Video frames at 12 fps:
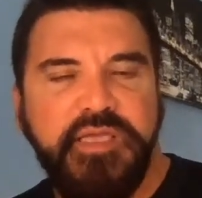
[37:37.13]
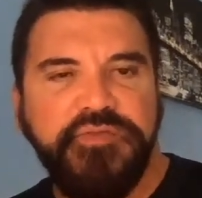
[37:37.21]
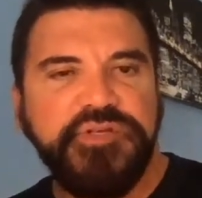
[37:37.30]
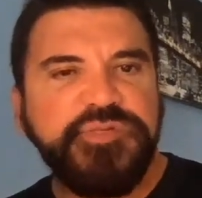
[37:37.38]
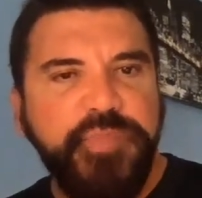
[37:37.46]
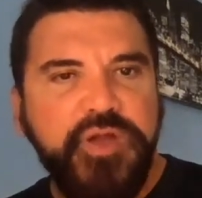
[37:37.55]

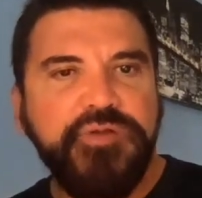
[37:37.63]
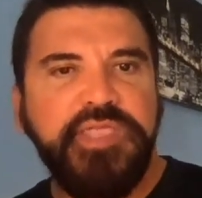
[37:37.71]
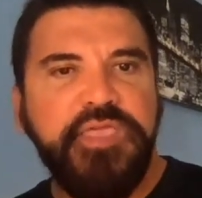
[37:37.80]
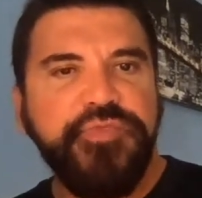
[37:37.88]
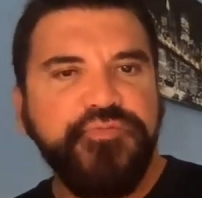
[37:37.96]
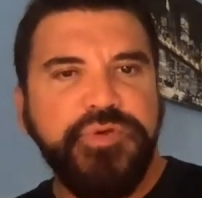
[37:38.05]
There's
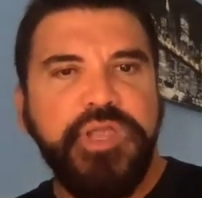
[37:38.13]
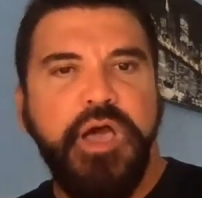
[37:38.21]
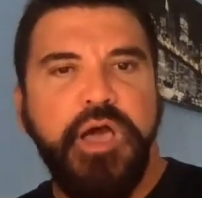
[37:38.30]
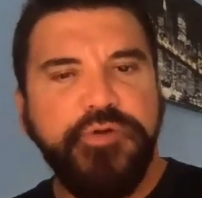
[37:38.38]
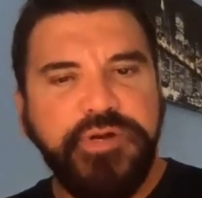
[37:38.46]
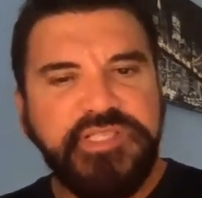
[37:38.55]
barely
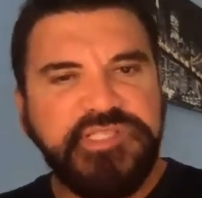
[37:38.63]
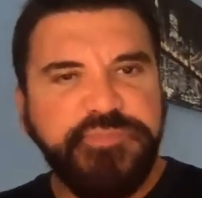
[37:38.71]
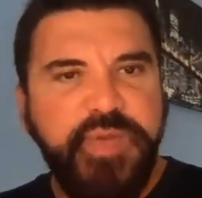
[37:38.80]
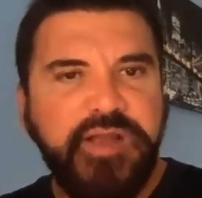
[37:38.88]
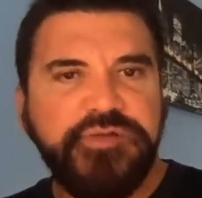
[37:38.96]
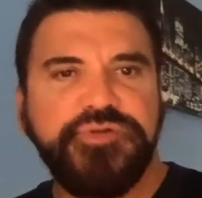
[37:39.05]
300
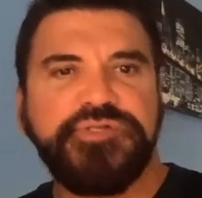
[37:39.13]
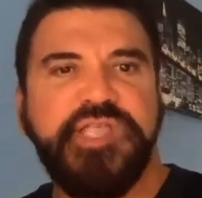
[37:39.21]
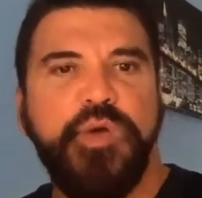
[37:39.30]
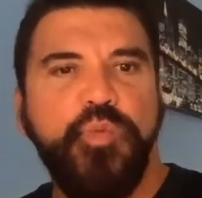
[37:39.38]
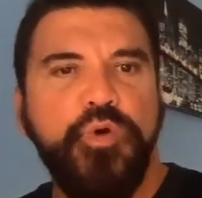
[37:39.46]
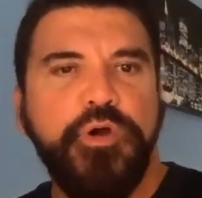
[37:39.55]
inspectors
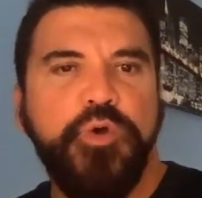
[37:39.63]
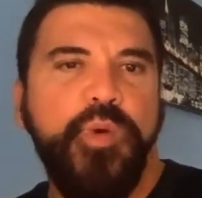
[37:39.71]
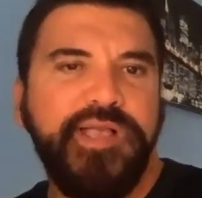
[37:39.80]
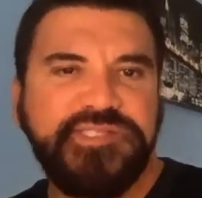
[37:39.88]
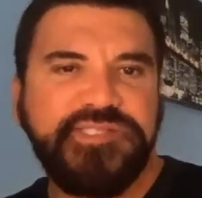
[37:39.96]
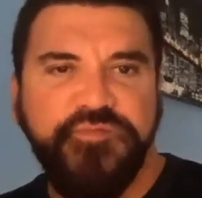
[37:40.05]
that work
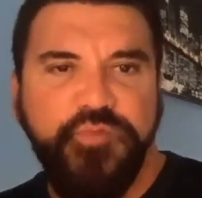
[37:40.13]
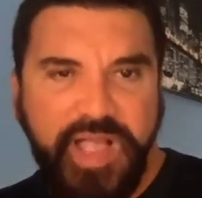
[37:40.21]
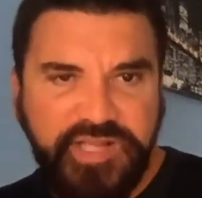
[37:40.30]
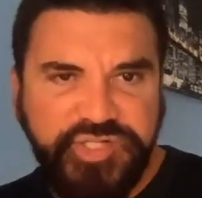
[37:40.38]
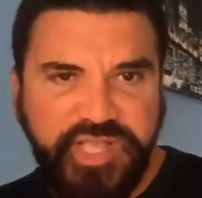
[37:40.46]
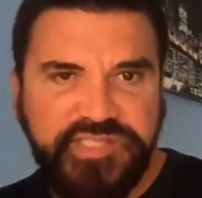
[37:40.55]
west of
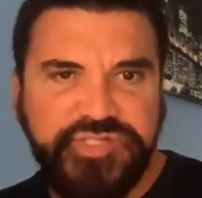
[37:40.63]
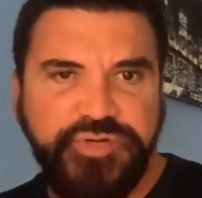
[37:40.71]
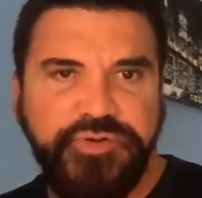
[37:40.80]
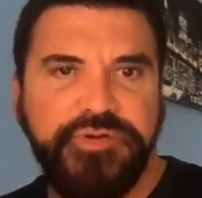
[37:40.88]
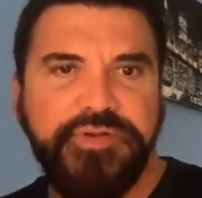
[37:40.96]
Rochester.